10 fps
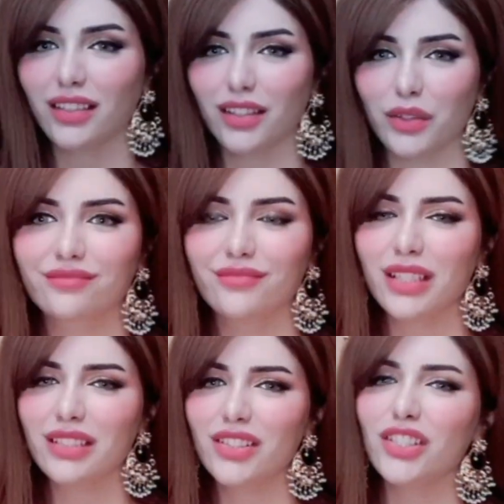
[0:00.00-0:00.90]
you know.
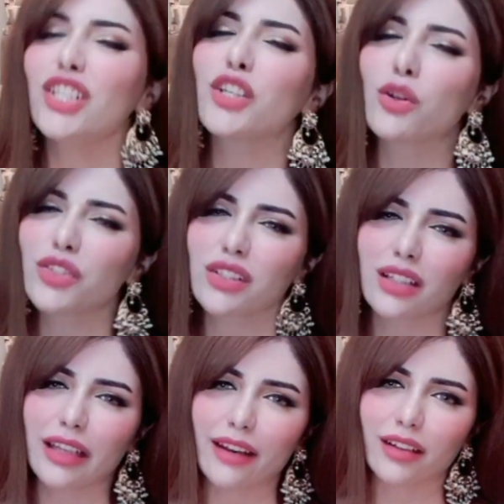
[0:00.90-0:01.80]
She knows she's
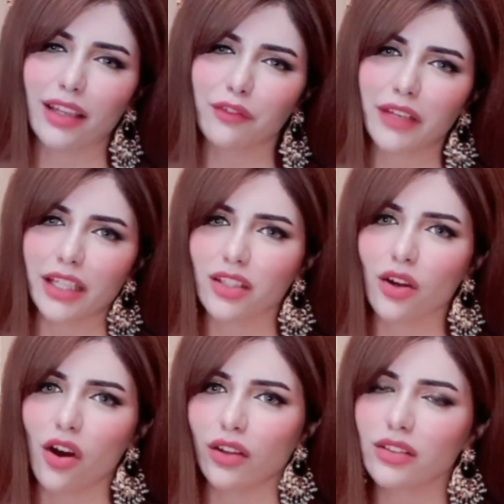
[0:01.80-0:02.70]
gonna get a gift
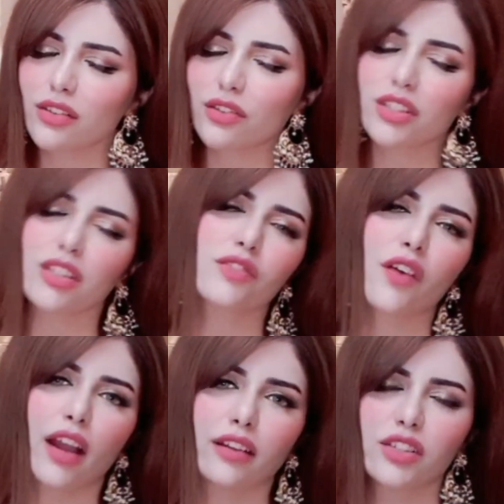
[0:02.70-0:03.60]
later on, so it's
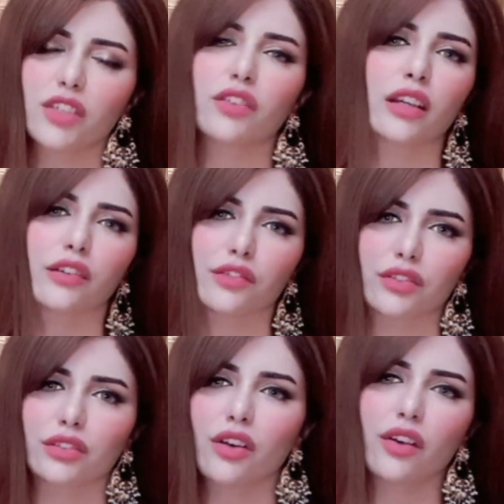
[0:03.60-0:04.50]
fine, she
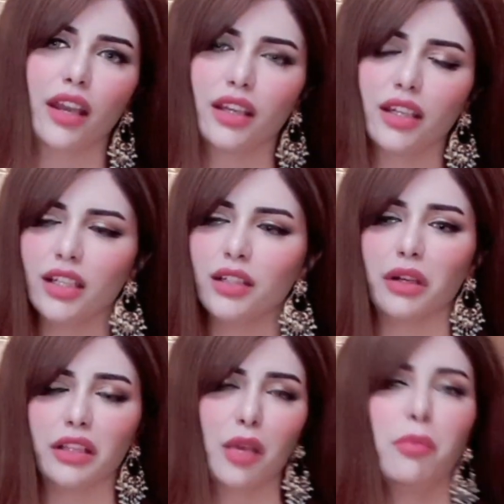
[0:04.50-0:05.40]
forgives, okay.
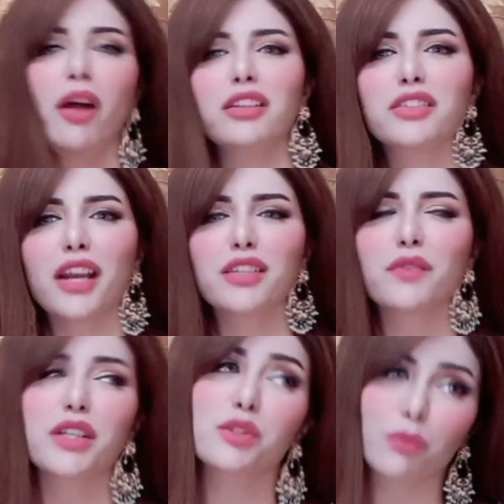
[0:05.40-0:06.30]
Well, he
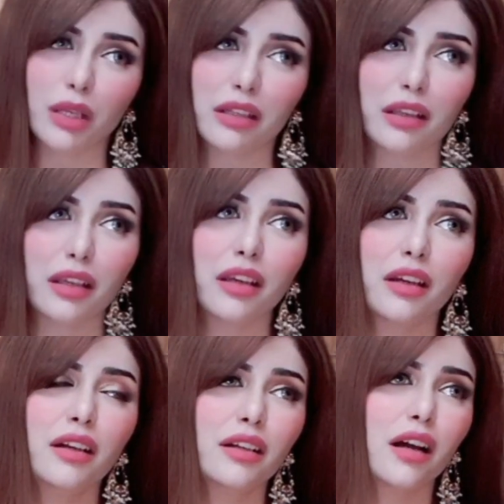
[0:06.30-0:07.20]
apologized very sweetly.
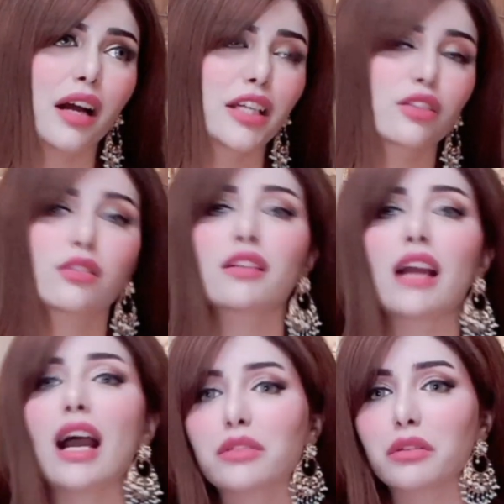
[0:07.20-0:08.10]
He took her
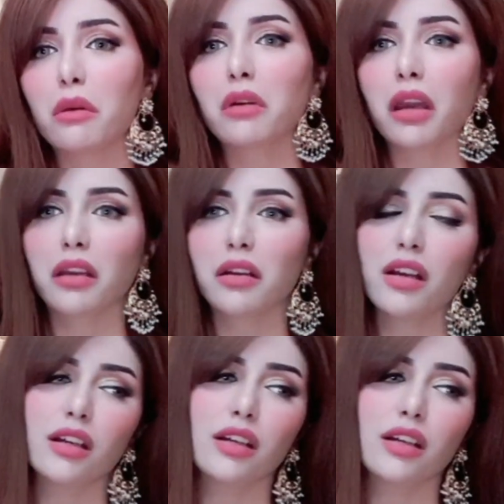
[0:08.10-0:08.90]
out, okay.